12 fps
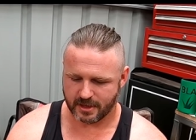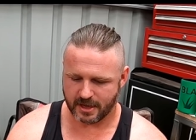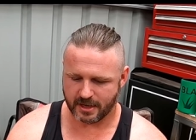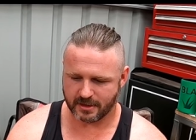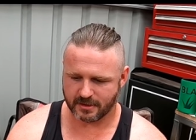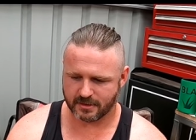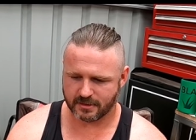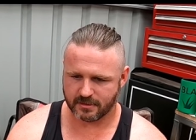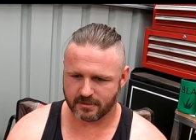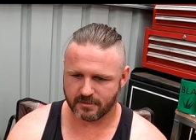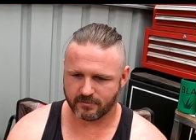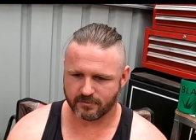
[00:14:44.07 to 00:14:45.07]

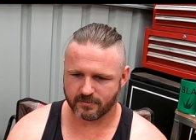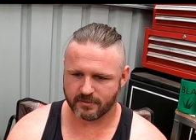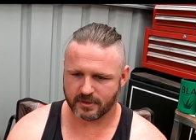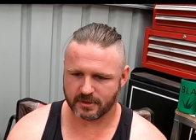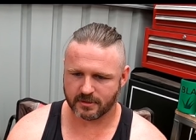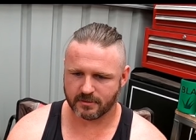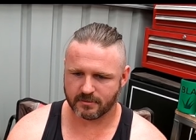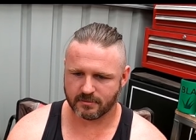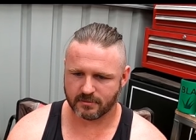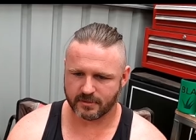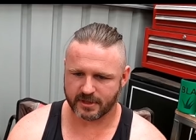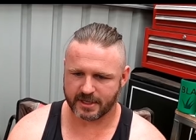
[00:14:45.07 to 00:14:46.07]
and
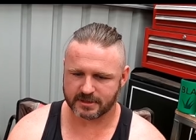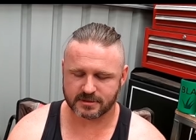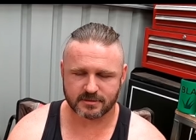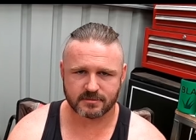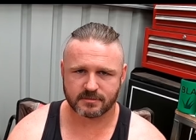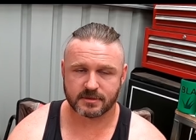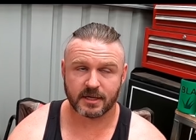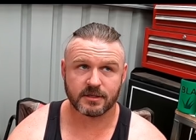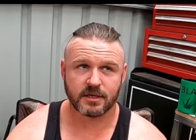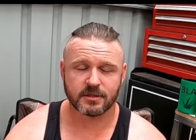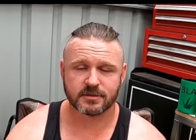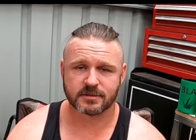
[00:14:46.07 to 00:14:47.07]
in the last ten
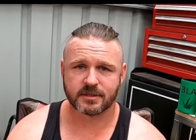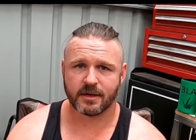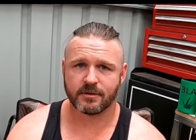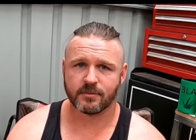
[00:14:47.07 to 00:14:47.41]
years or so,